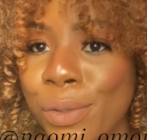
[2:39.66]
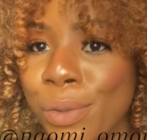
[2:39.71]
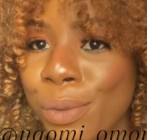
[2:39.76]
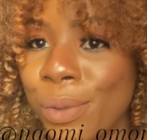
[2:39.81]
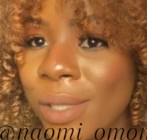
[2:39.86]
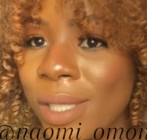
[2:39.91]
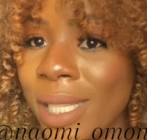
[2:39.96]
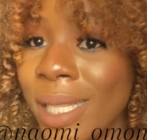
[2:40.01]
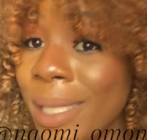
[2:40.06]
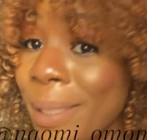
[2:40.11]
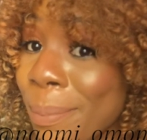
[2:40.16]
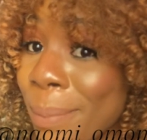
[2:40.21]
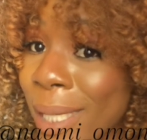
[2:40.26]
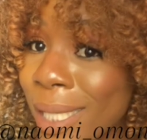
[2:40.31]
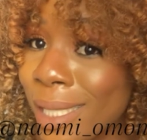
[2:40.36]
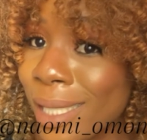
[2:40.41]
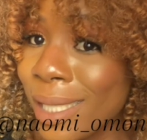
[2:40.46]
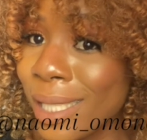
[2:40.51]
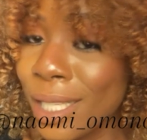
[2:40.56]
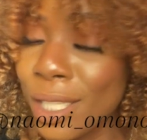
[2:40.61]
to send
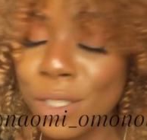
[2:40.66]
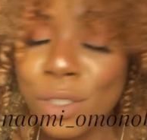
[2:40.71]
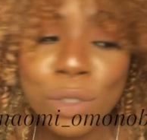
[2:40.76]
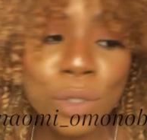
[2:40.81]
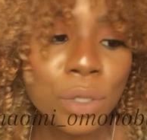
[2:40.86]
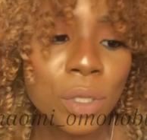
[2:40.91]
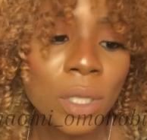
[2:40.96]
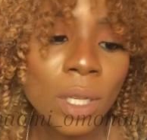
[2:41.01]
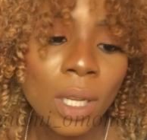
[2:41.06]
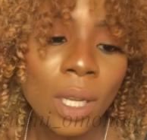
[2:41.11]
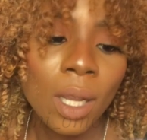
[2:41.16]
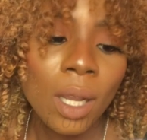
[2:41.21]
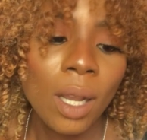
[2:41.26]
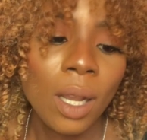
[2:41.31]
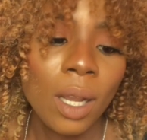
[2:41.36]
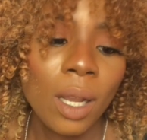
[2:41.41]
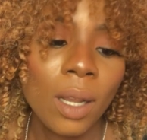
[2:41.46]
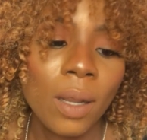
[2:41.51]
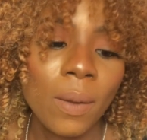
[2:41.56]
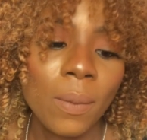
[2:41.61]
message,
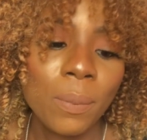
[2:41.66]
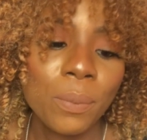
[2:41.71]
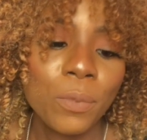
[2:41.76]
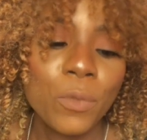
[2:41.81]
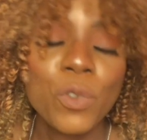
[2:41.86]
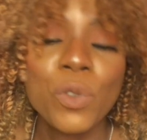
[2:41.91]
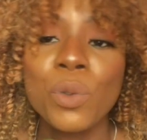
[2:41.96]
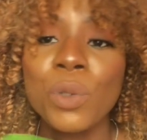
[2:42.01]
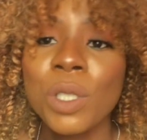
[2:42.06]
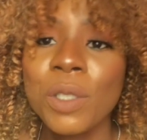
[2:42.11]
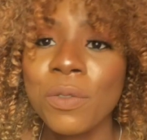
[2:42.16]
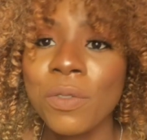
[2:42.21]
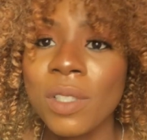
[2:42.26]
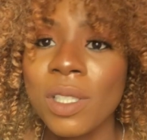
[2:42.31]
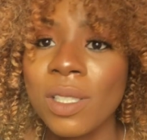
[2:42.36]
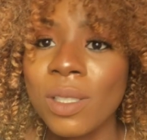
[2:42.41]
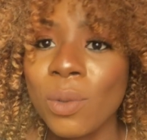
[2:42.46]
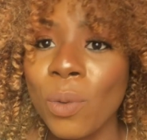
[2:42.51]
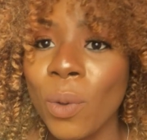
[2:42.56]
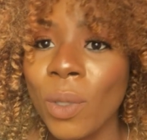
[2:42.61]
to know if
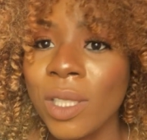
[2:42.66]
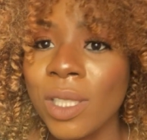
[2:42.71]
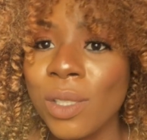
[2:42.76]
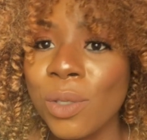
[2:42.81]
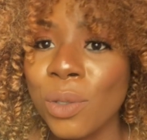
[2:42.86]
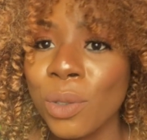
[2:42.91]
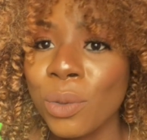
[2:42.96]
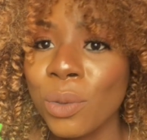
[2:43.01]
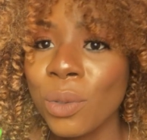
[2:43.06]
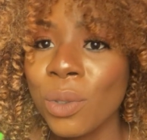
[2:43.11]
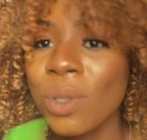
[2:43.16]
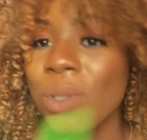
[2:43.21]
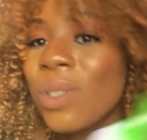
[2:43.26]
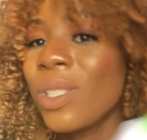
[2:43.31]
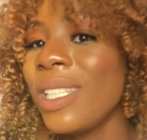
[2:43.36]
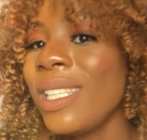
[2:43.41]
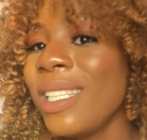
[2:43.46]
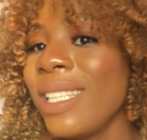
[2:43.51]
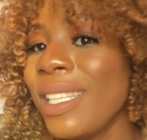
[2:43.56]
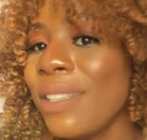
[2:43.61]
it's quality or not.
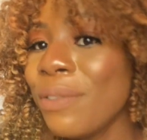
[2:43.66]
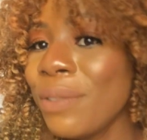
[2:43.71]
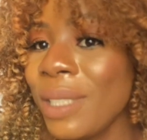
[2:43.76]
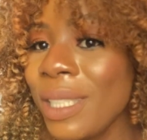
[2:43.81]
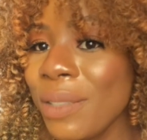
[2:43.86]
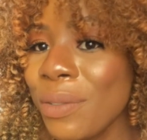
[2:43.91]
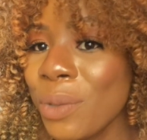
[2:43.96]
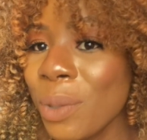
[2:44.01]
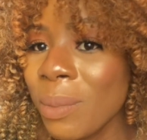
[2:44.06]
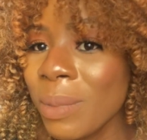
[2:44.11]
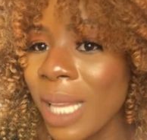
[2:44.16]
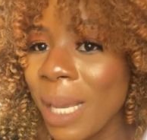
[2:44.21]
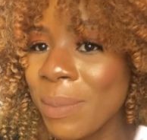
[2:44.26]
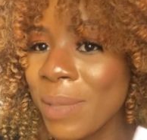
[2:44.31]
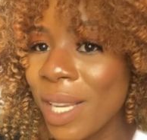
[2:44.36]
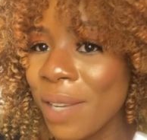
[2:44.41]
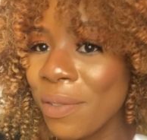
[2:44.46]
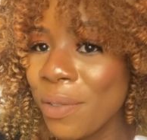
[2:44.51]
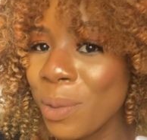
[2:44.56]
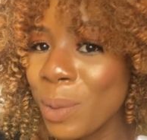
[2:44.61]
Even if sometimes
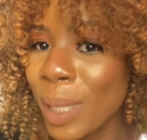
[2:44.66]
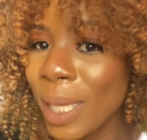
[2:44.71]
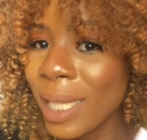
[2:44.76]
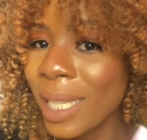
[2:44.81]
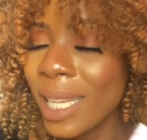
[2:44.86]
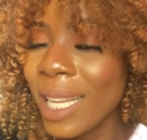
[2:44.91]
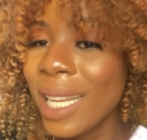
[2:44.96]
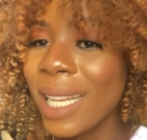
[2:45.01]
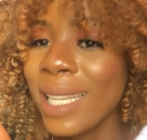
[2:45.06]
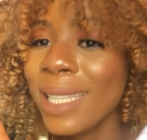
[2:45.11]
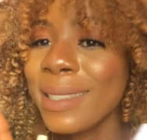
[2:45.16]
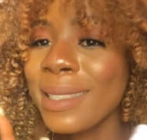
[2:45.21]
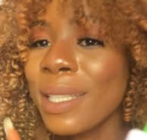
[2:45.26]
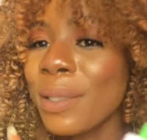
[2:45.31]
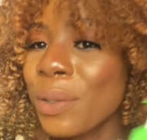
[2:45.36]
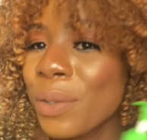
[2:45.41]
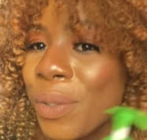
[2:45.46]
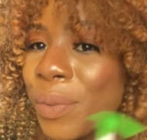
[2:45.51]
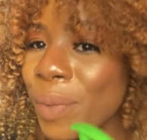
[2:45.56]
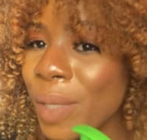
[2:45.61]
I feel like that
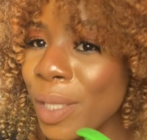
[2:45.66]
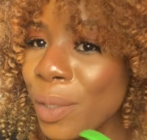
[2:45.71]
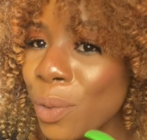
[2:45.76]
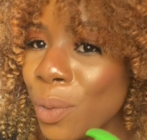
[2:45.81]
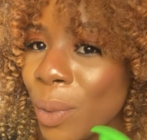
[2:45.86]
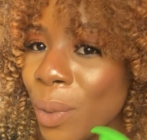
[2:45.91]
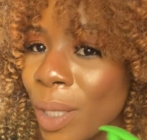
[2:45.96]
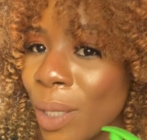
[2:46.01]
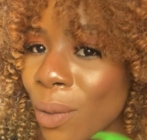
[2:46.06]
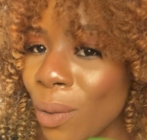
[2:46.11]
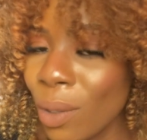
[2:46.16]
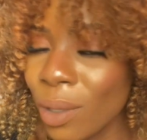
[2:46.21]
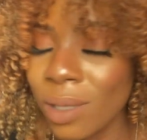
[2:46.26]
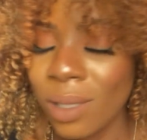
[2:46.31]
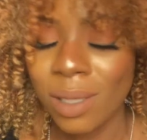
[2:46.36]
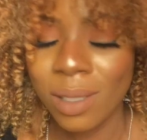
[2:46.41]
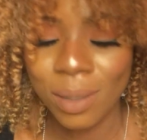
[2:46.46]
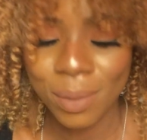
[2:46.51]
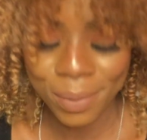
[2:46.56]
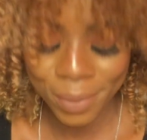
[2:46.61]
doesn't really do a lot,
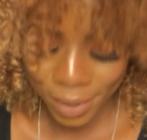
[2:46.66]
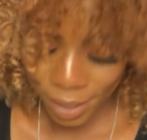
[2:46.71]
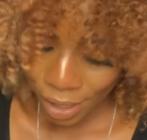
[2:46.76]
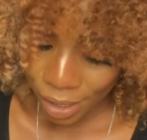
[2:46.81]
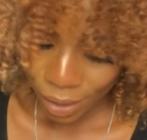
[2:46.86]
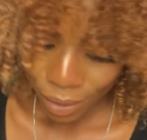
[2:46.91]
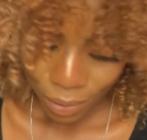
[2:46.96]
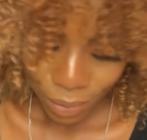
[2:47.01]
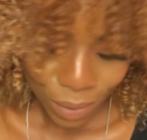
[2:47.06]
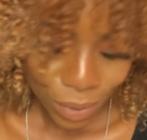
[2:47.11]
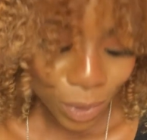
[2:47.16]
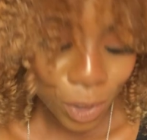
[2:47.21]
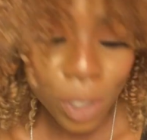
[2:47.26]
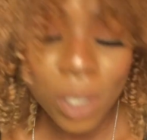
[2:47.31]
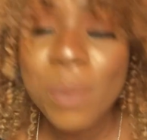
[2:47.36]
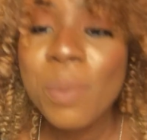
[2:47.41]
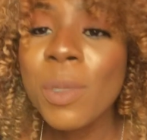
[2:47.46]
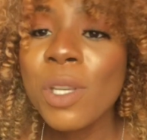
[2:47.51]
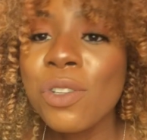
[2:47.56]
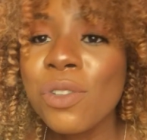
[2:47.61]

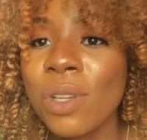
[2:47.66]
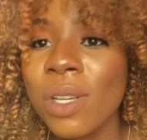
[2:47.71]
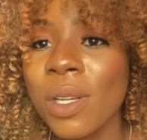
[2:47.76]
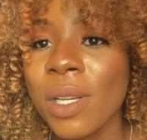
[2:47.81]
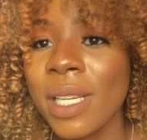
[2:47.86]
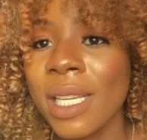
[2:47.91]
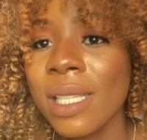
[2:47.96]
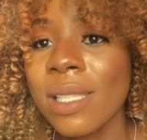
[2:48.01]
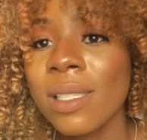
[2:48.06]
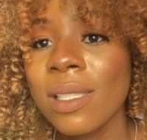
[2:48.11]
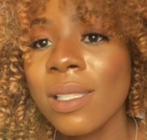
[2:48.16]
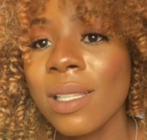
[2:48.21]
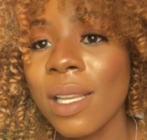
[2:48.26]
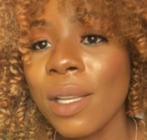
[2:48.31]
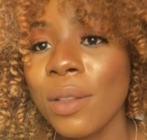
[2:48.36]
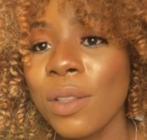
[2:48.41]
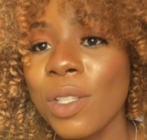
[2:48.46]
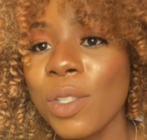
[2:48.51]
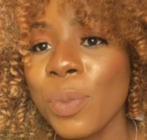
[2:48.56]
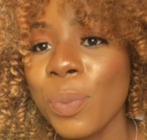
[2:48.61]
just make sure you're getting
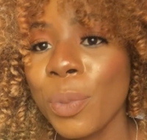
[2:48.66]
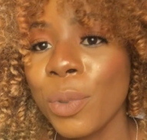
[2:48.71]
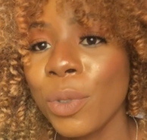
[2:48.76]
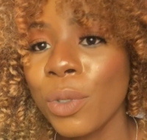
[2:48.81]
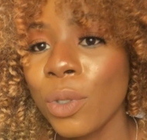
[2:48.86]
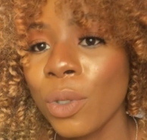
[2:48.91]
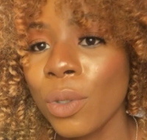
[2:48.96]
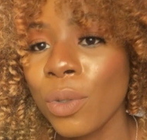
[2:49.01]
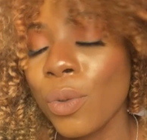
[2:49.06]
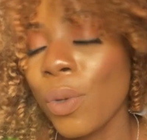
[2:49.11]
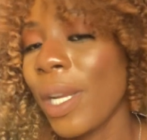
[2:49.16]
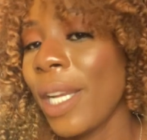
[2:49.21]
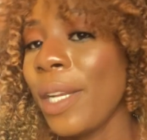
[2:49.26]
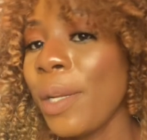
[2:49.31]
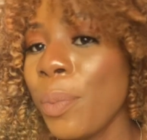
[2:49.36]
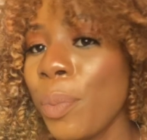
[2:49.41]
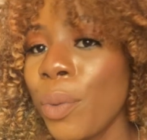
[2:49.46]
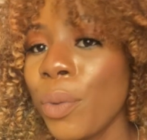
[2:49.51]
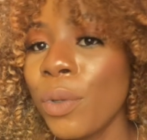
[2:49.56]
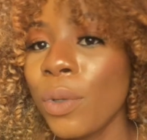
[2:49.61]
this product or any
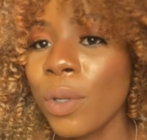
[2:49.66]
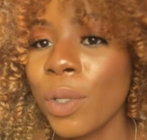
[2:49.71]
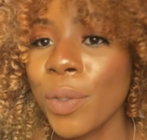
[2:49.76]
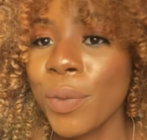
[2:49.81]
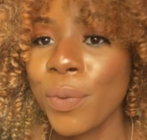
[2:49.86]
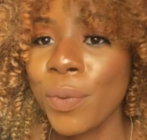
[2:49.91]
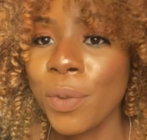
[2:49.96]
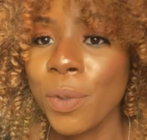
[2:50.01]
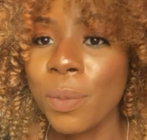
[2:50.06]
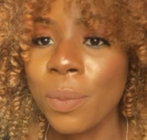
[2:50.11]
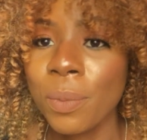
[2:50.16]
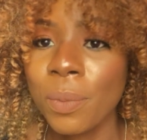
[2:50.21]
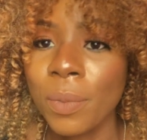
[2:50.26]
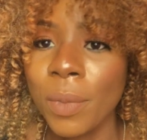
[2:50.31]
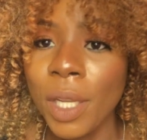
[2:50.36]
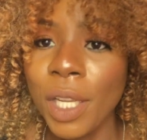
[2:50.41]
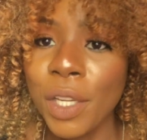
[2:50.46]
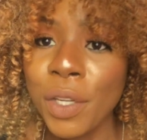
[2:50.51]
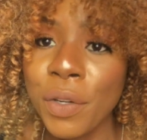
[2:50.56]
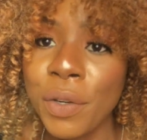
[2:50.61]
product from
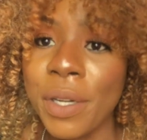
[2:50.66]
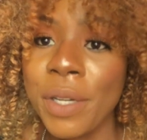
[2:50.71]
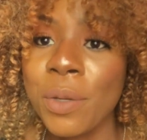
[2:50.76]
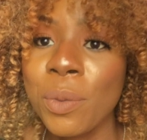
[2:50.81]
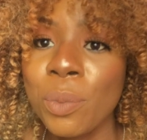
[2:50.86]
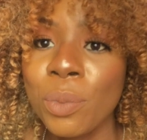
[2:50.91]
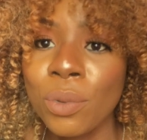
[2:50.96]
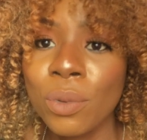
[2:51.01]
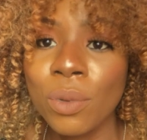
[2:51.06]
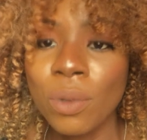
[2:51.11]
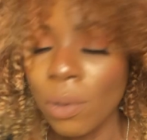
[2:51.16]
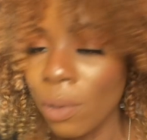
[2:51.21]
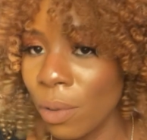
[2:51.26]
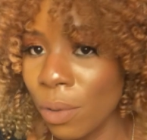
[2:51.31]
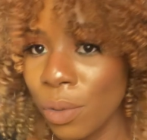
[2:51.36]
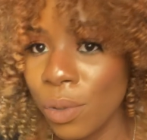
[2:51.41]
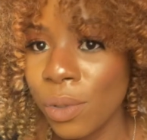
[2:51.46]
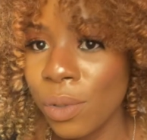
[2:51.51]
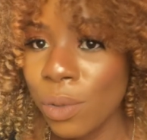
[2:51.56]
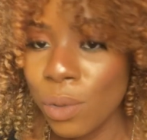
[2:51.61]
a credible
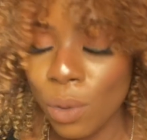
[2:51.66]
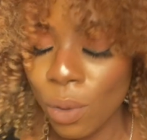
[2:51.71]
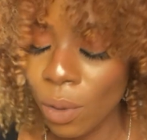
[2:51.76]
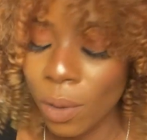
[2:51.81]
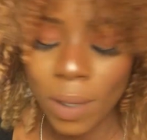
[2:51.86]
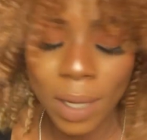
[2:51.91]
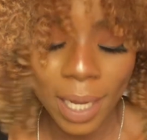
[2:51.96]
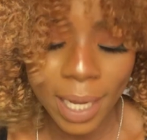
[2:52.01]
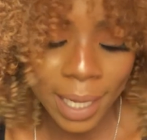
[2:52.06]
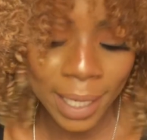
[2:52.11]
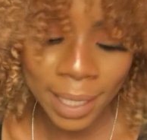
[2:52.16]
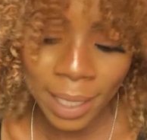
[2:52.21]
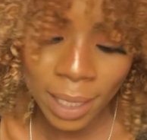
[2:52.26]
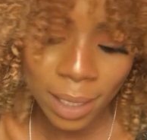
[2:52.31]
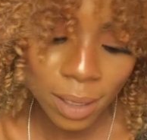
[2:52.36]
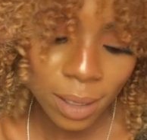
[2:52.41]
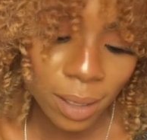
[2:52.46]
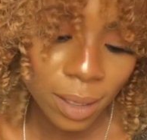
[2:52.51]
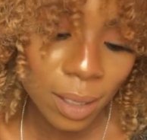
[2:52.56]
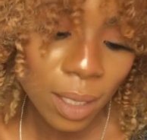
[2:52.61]
store, I
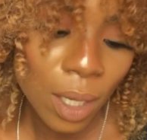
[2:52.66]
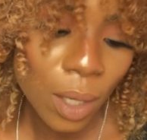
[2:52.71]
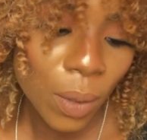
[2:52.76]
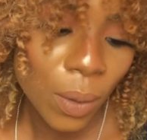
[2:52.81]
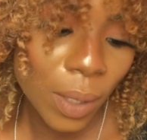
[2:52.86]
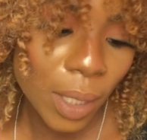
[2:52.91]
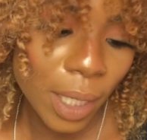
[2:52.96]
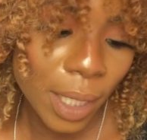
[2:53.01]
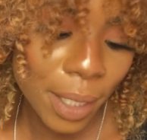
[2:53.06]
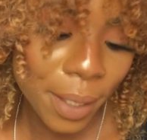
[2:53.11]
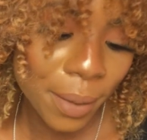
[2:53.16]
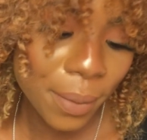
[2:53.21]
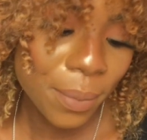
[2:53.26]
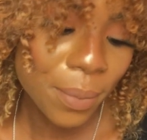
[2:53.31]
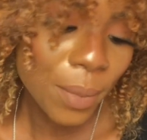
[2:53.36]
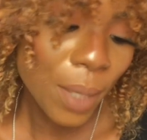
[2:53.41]
guess. Okay,